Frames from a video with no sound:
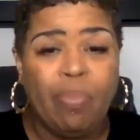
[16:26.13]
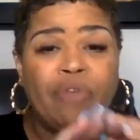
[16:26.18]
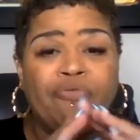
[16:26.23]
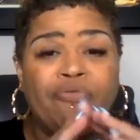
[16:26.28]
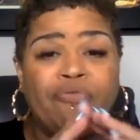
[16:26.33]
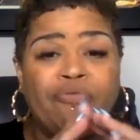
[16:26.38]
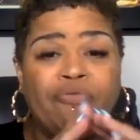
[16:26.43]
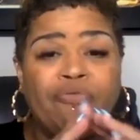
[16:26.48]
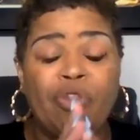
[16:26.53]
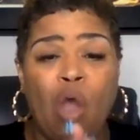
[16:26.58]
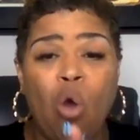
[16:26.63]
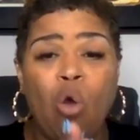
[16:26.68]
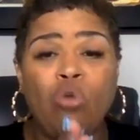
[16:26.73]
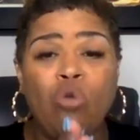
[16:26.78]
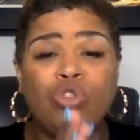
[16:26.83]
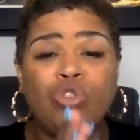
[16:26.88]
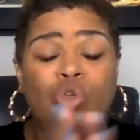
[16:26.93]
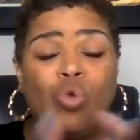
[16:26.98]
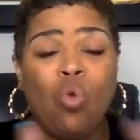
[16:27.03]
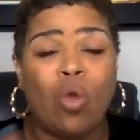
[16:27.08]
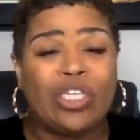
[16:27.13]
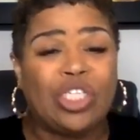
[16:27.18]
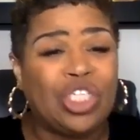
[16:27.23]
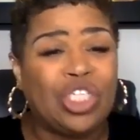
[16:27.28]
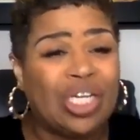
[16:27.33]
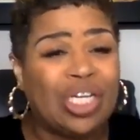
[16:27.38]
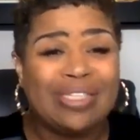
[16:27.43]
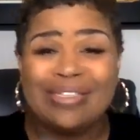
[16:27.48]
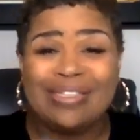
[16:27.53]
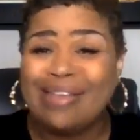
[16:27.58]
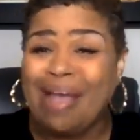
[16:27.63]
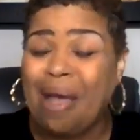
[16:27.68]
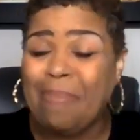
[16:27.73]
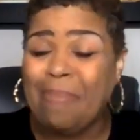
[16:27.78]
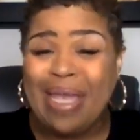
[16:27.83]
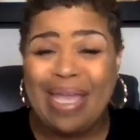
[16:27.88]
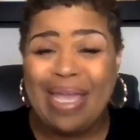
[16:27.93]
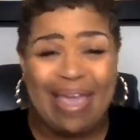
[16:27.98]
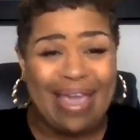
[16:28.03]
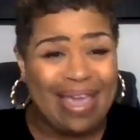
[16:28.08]
But for those who are
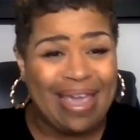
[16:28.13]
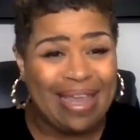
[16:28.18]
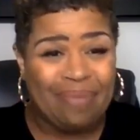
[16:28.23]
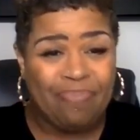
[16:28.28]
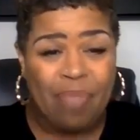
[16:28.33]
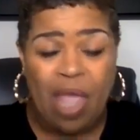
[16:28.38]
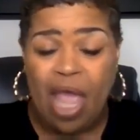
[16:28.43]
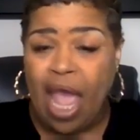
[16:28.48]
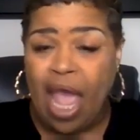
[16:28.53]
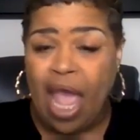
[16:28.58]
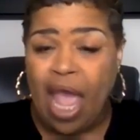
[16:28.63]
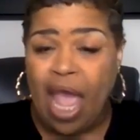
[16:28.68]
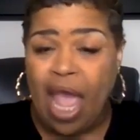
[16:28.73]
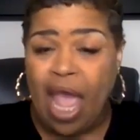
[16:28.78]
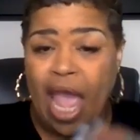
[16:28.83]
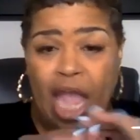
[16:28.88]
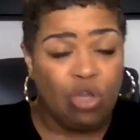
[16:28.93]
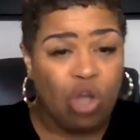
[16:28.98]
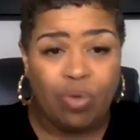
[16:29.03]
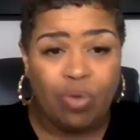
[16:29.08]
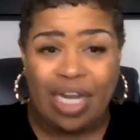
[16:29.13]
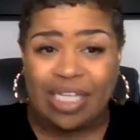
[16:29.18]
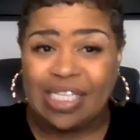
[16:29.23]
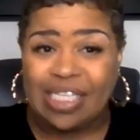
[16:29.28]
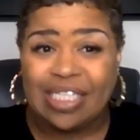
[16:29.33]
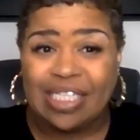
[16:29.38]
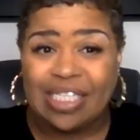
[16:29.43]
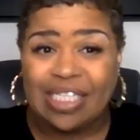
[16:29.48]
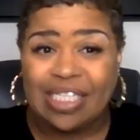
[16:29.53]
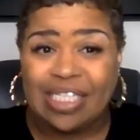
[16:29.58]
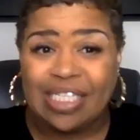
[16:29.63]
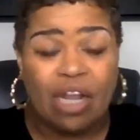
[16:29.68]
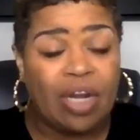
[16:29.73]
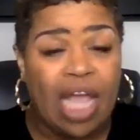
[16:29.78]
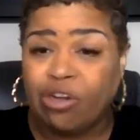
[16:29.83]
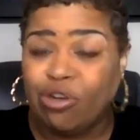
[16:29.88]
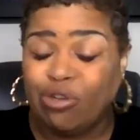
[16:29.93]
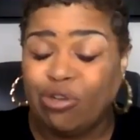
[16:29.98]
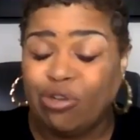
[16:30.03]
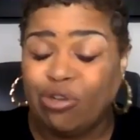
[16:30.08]
just coming in and you don't
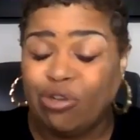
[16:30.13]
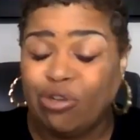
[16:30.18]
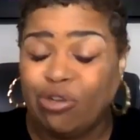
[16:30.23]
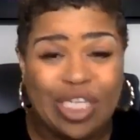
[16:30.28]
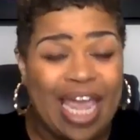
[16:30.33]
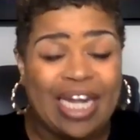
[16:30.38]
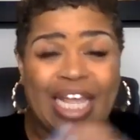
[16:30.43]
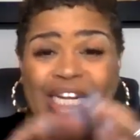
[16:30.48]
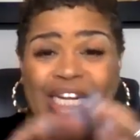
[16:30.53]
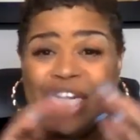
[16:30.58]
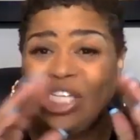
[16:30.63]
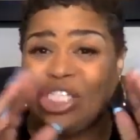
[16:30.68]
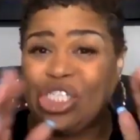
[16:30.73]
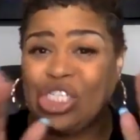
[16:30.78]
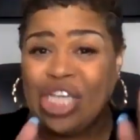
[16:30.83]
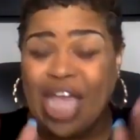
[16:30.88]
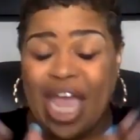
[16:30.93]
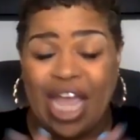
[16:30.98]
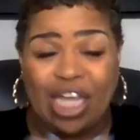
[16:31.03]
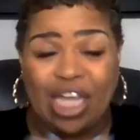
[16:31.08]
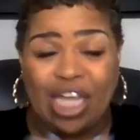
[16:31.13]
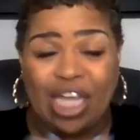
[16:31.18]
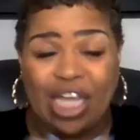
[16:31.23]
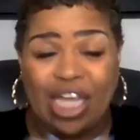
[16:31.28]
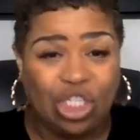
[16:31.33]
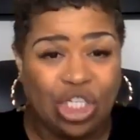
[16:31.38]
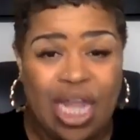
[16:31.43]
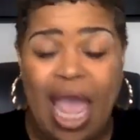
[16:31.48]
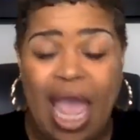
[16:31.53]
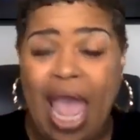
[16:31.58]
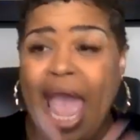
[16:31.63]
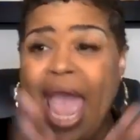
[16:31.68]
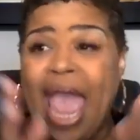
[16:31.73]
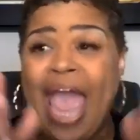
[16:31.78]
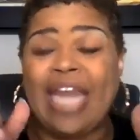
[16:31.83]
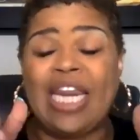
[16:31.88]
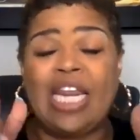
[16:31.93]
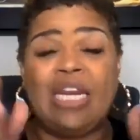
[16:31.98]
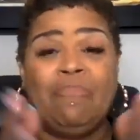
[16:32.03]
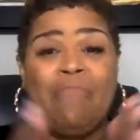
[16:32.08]
necessarily understand initiation,
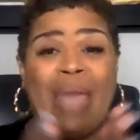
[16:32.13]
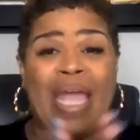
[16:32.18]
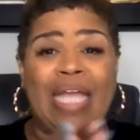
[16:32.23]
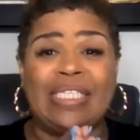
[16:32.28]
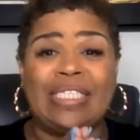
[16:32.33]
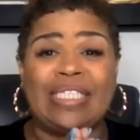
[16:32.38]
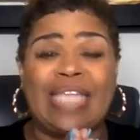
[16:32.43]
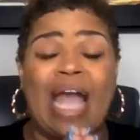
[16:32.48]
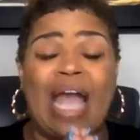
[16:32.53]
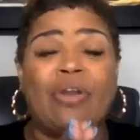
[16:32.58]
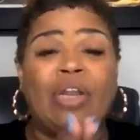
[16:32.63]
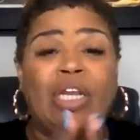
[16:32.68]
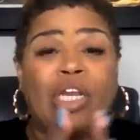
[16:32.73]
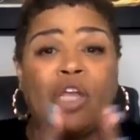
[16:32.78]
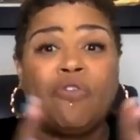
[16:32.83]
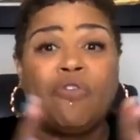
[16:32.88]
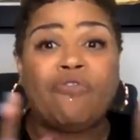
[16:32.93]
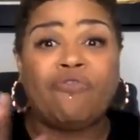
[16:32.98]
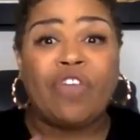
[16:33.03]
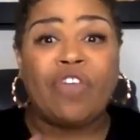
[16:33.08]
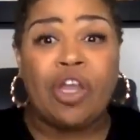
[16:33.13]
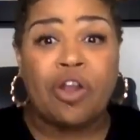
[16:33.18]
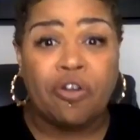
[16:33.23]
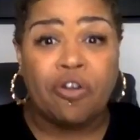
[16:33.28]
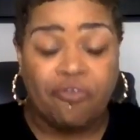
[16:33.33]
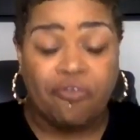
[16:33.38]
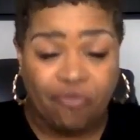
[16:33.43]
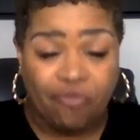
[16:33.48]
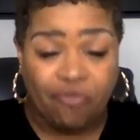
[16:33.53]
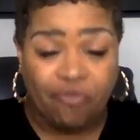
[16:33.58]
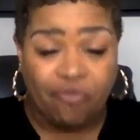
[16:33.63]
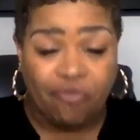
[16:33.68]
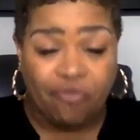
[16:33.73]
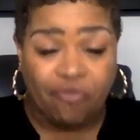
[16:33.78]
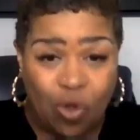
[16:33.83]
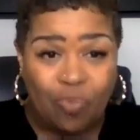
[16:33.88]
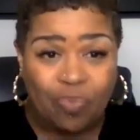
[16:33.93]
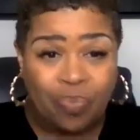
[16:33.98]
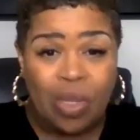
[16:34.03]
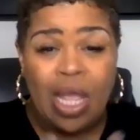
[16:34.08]
and it may sound a little
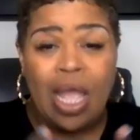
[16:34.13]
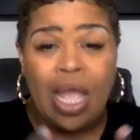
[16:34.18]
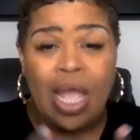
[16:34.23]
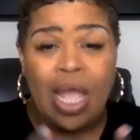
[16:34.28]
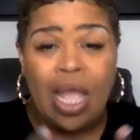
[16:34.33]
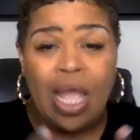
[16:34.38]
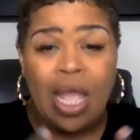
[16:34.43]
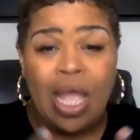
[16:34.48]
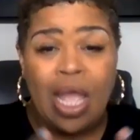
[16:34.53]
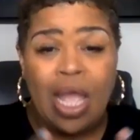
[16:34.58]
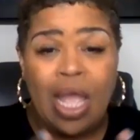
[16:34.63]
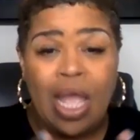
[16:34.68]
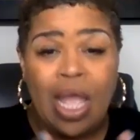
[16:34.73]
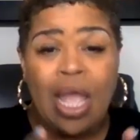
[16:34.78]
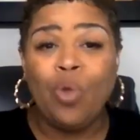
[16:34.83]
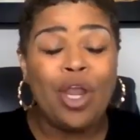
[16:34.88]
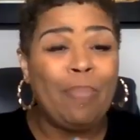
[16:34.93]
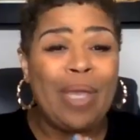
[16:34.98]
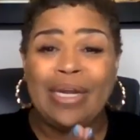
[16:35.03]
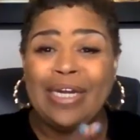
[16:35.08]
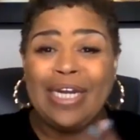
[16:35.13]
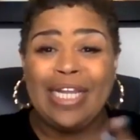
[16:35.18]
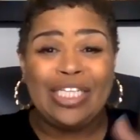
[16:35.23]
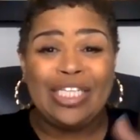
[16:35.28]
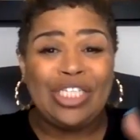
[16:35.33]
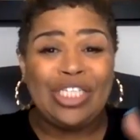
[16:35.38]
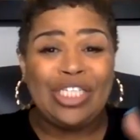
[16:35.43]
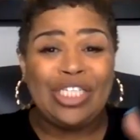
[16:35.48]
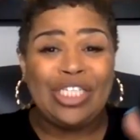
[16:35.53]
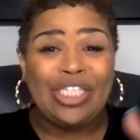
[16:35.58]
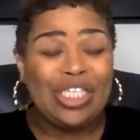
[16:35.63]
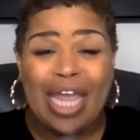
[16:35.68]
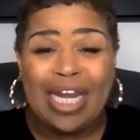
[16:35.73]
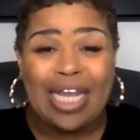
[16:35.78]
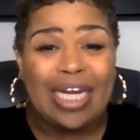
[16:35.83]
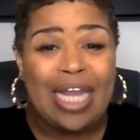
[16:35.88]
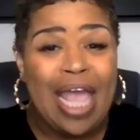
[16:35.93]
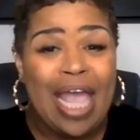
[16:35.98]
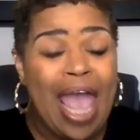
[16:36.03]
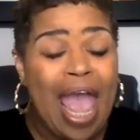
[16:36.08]
fearful, we are being
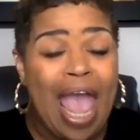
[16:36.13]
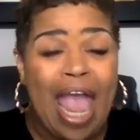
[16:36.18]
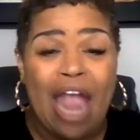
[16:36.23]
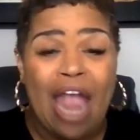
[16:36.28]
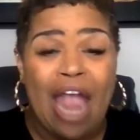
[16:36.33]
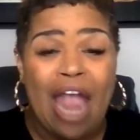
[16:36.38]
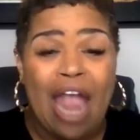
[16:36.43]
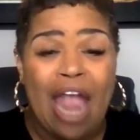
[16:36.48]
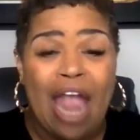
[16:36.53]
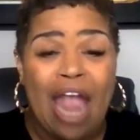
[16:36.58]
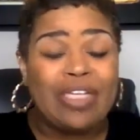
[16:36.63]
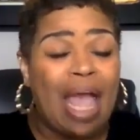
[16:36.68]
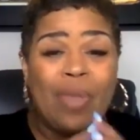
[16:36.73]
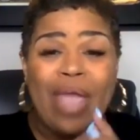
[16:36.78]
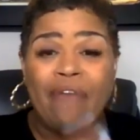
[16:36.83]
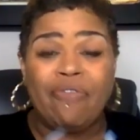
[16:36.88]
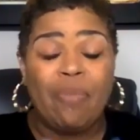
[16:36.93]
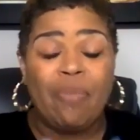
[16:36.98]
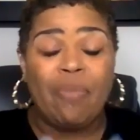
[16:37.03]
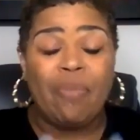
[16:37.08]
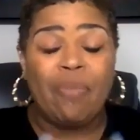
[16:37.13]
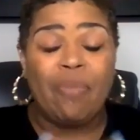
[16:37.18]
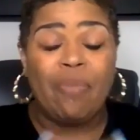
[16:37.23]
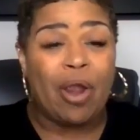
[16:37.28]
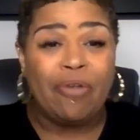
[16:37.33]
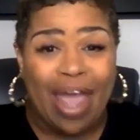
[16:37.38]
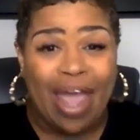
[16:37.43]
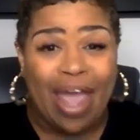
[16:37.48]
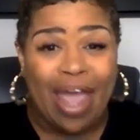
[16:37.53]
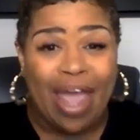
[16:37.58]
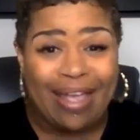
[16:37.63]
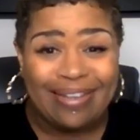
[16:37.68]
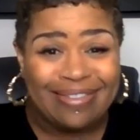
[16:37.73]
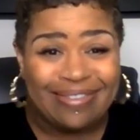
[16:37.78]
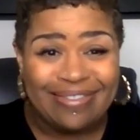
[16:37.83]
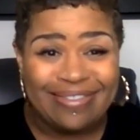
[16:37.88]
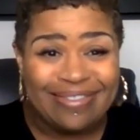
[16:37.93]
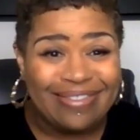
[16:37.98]
initiated every time we have a birthday.